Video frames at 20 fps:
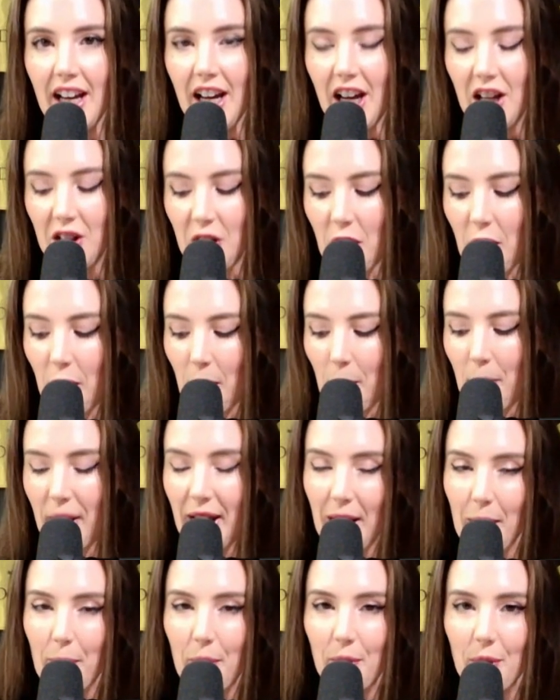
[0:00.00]
a lot of
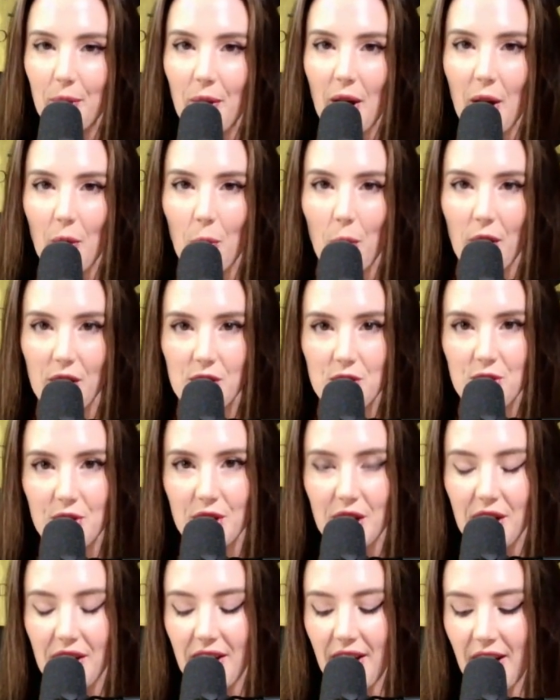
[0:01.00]
people are
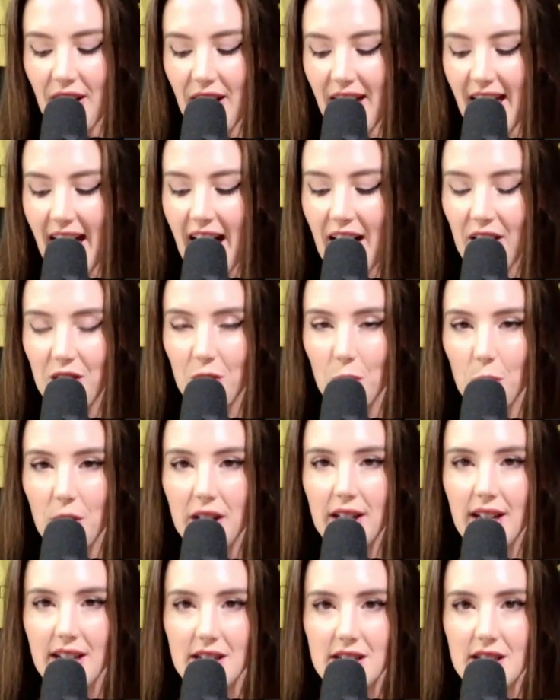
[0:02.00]
wondering, how did we
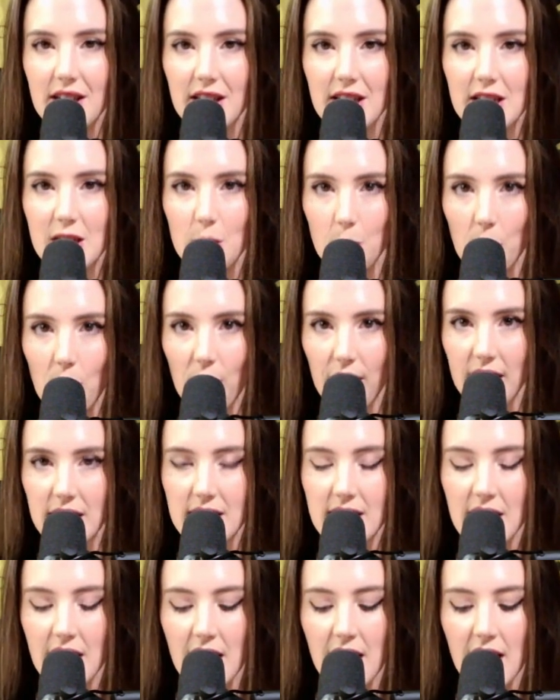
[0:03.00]
get to this
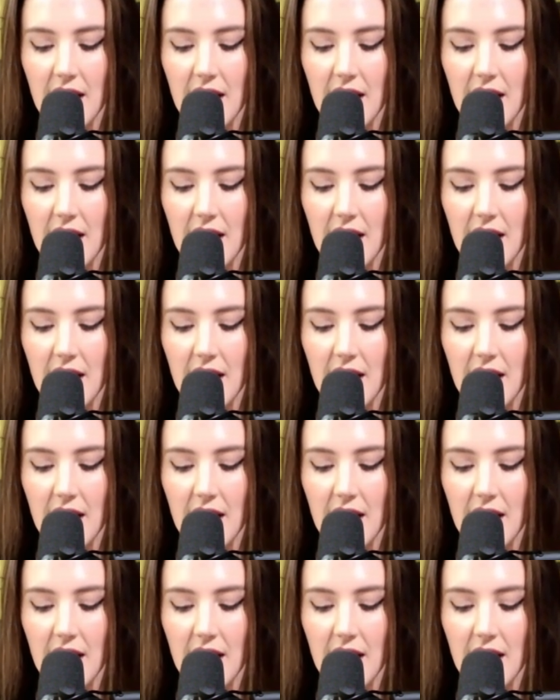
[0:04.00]
point?